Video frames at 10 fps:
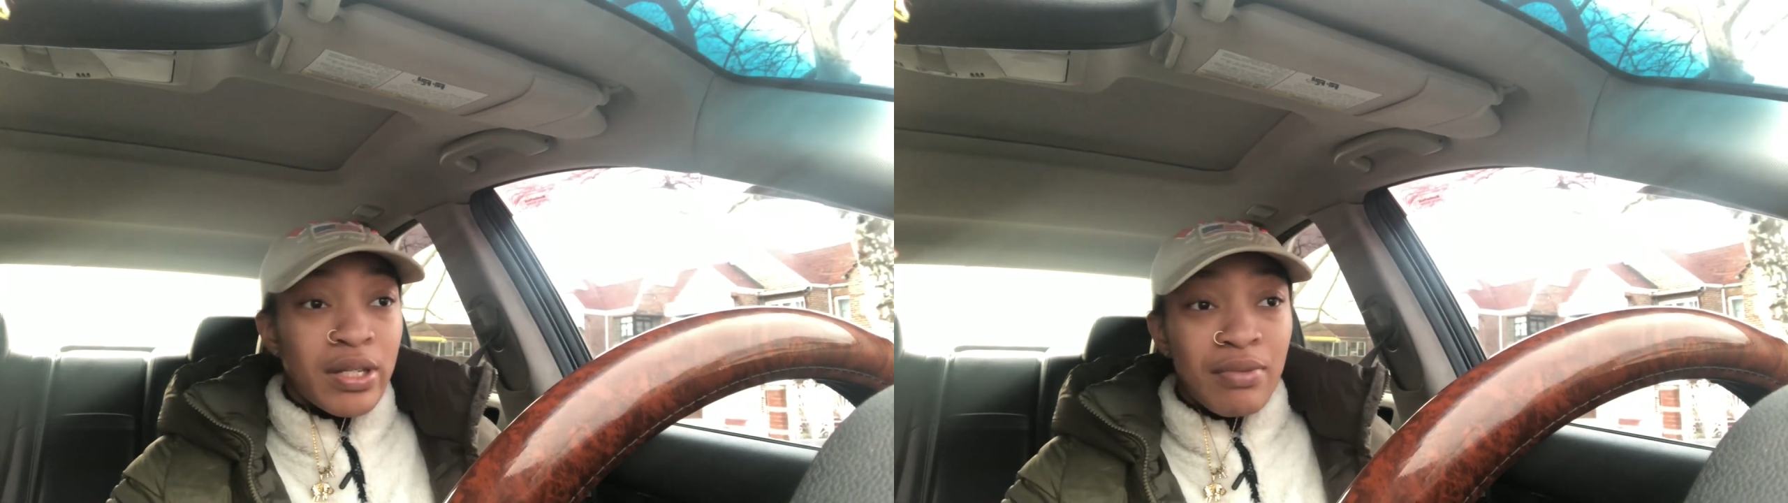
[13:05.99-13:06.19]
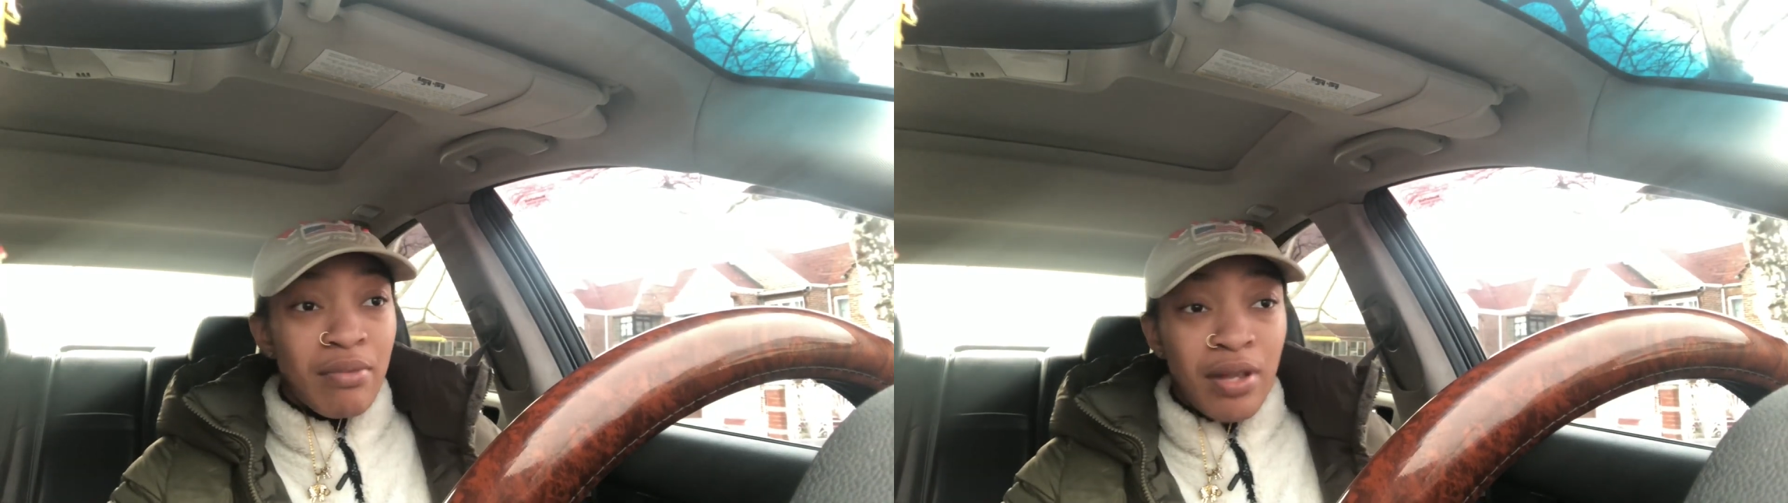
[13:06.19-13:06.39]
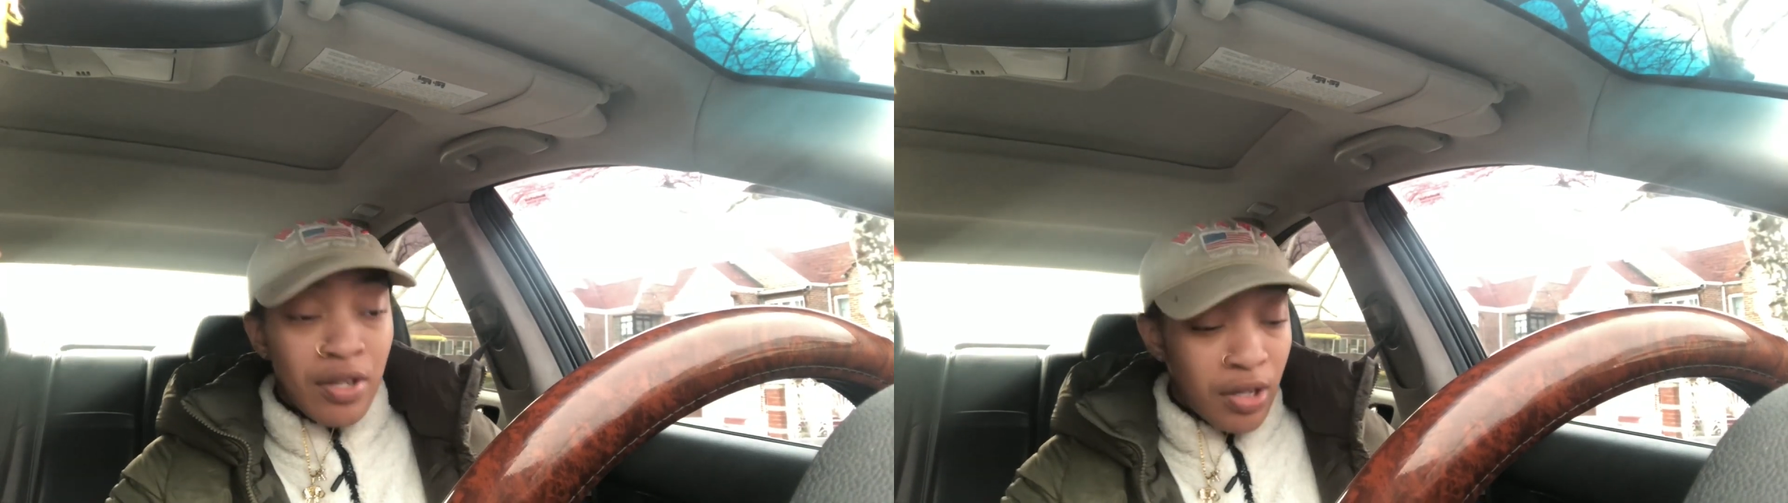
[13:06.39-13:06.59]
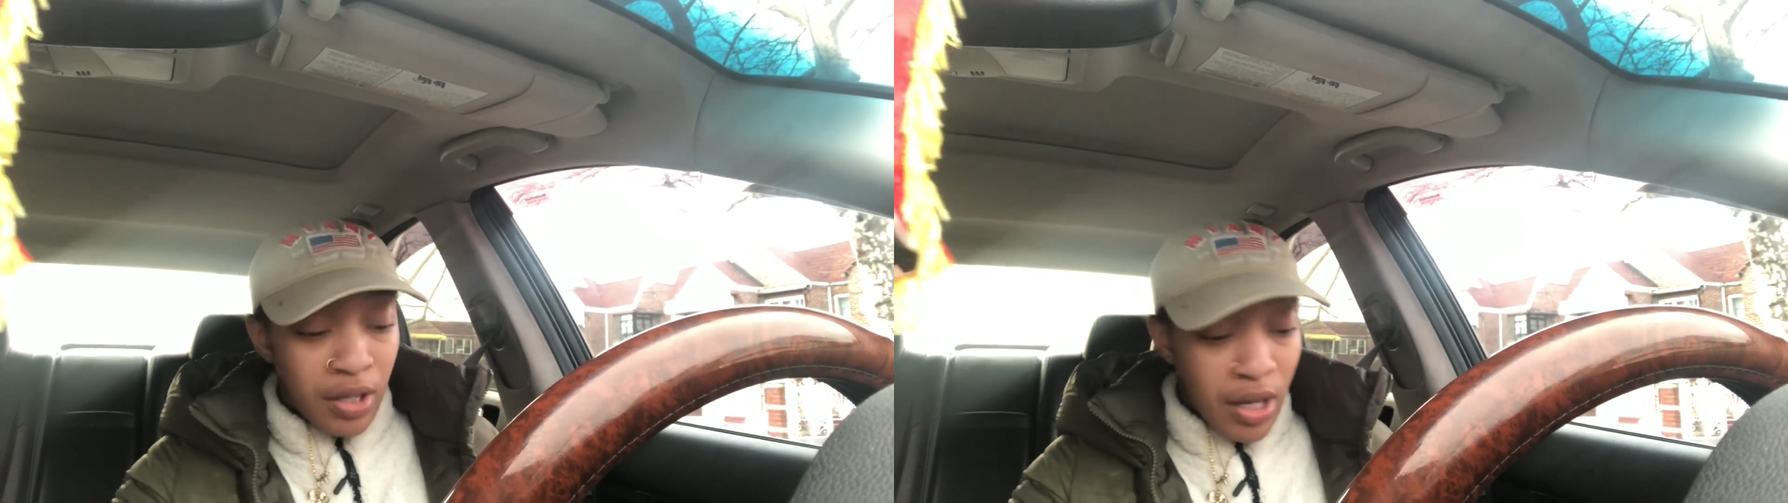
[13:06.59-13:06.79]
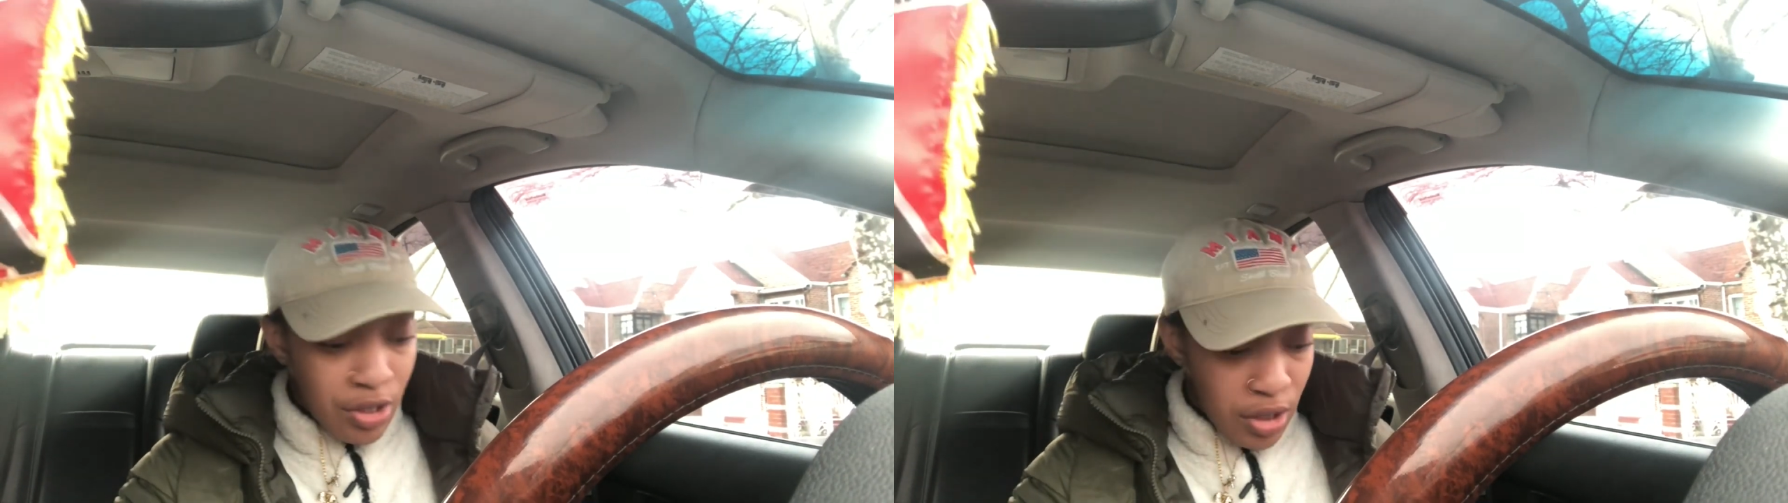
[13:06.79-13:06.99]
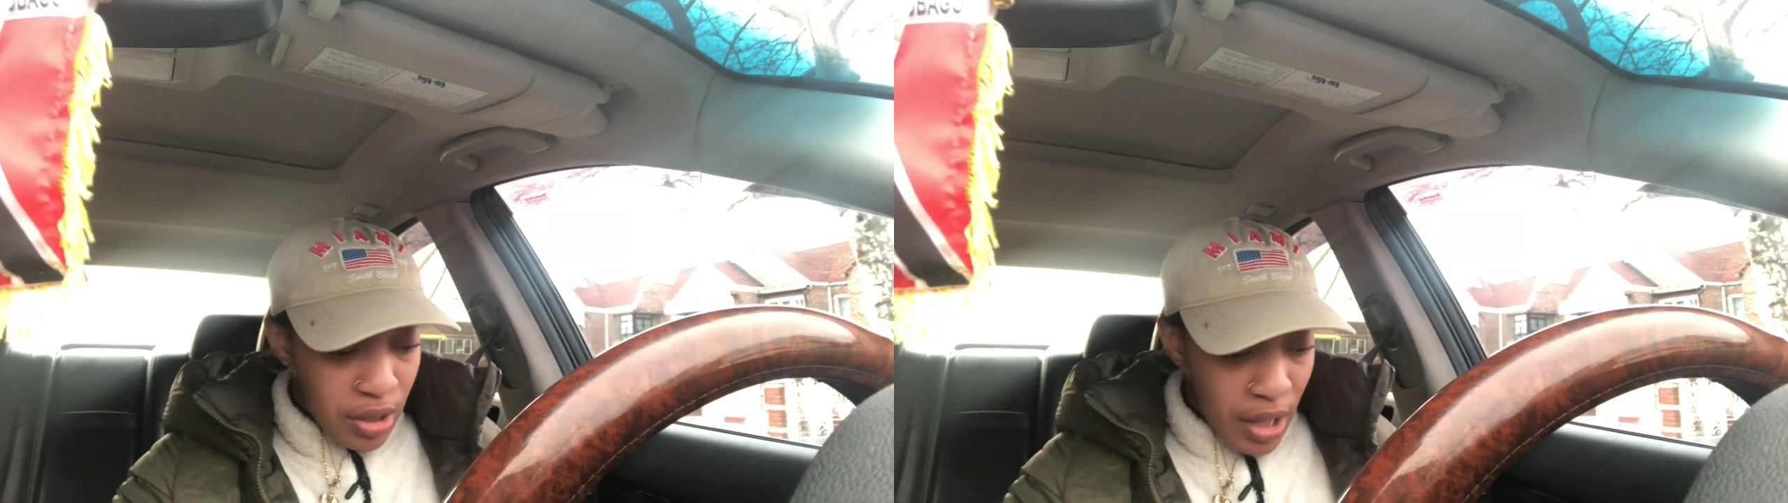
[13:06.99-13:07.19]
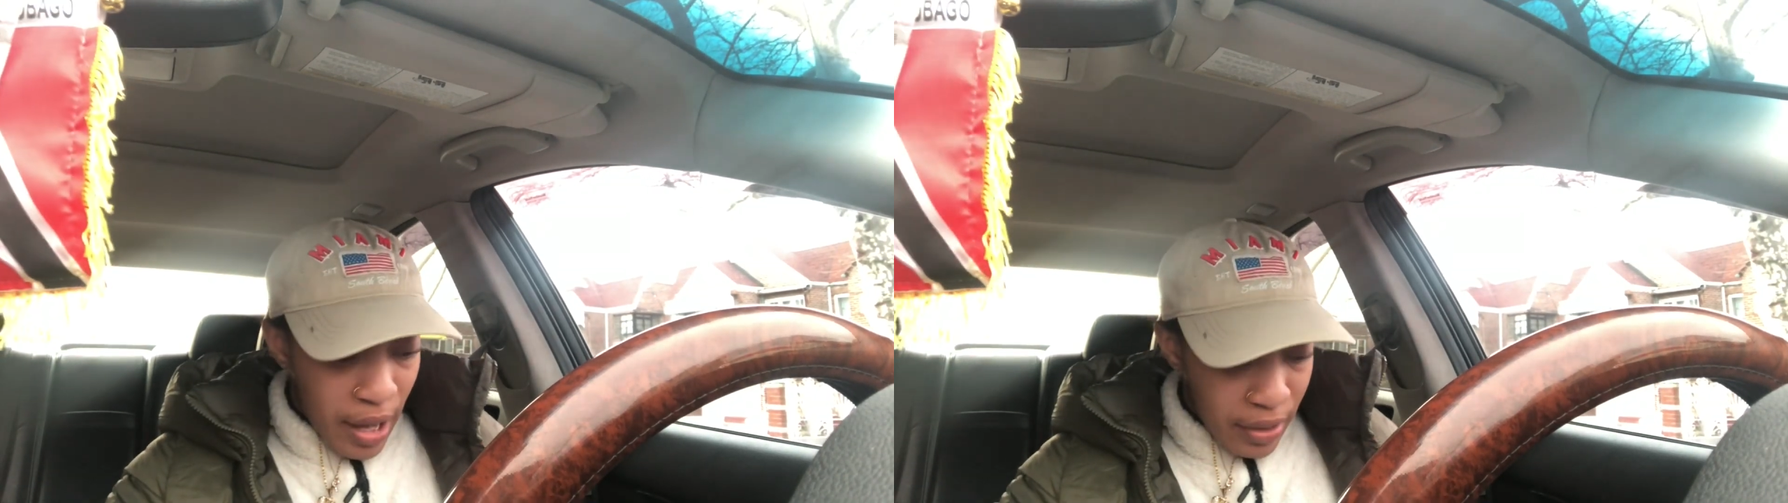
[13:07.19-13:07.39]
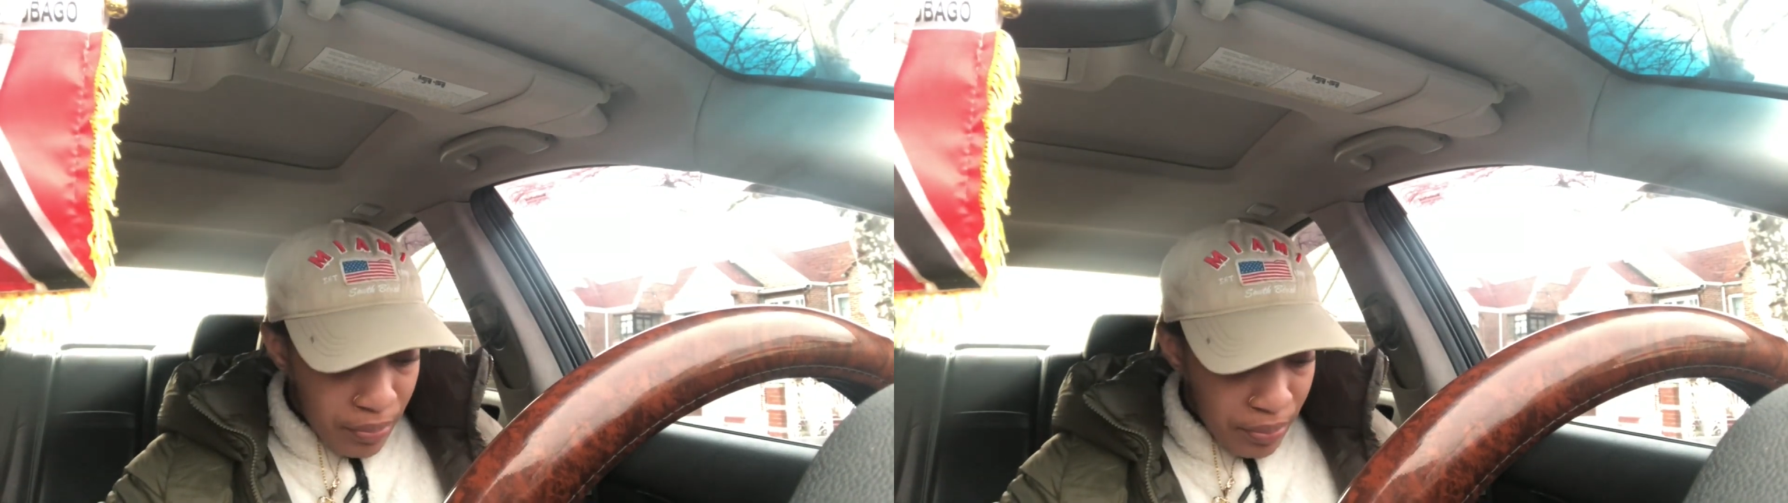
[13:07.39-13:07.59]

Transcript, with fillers: be a mother, and that's just that